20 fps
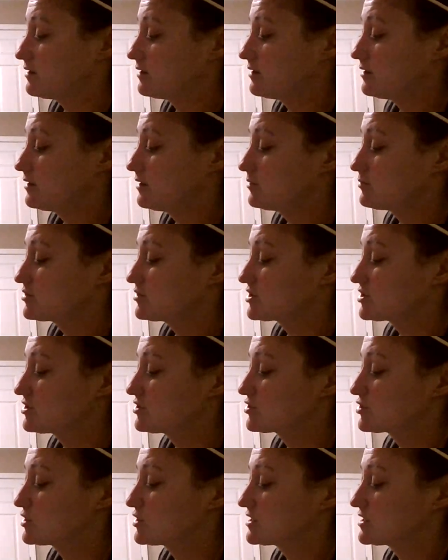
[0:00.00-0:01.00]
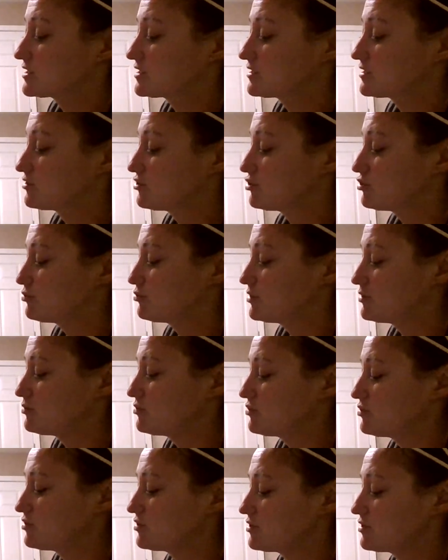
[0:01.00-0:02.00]
And I'm just going to trace it a little bit
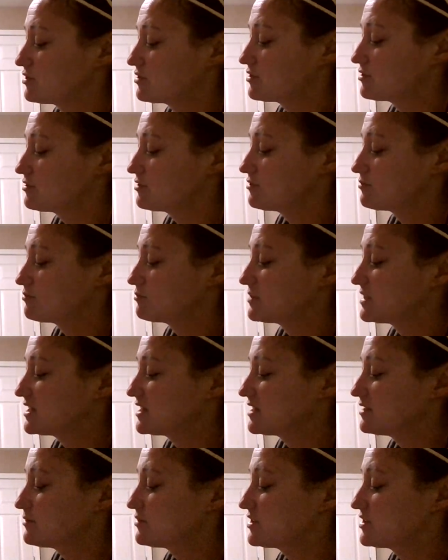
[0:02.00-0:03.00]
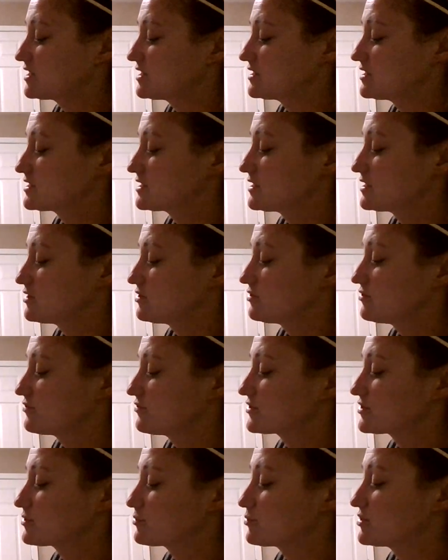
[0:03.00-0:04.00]
more. My monkey's tail, for
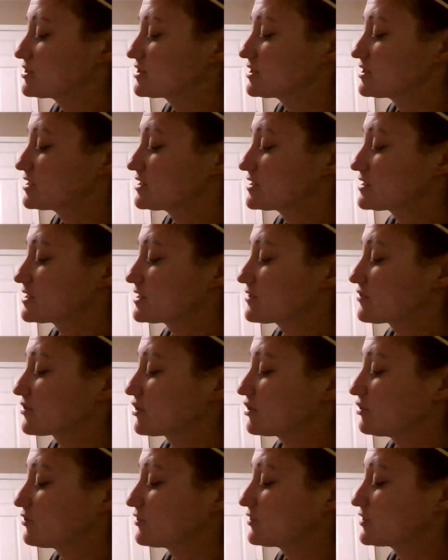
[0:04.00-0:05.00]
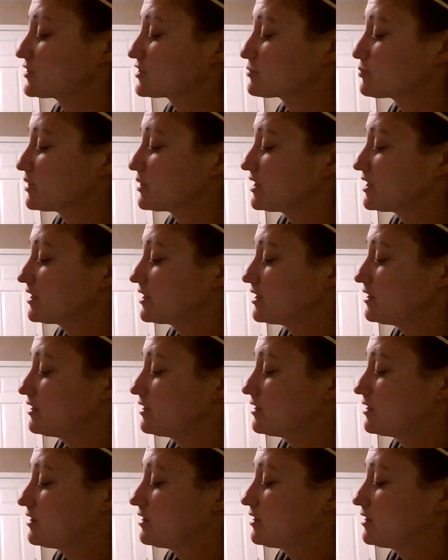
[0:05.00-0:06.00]
some reason, is a different color than his body.
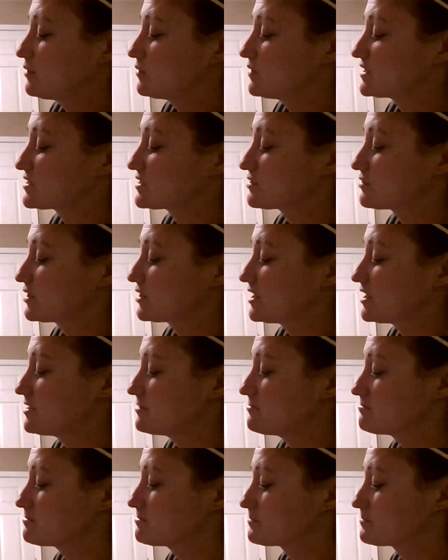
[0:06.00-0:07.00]
That's okay.